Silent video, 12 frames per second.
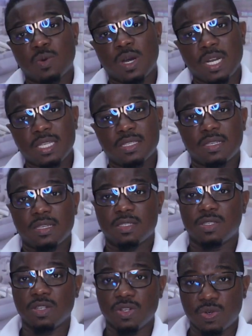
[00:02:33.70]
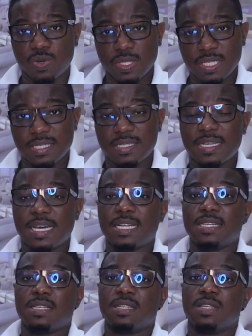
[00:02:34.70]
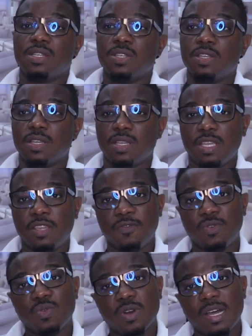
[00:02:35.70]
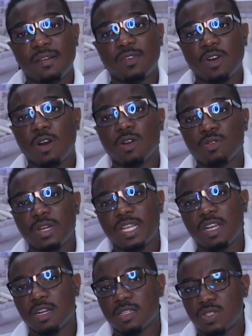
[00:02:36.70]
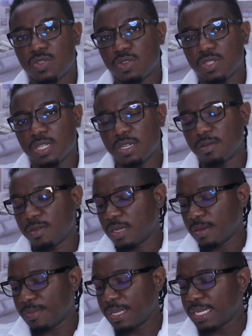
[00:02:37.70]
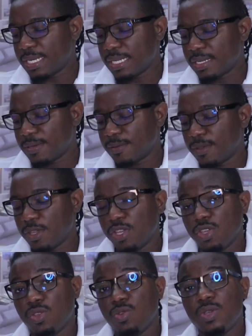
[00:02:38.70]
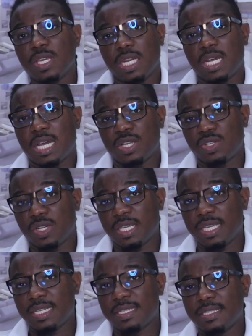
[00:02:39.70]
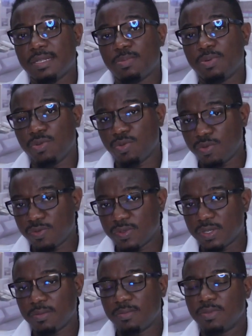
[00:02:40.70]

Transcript: 1 is to note is that if you have already constructed a building, you can actually get it approved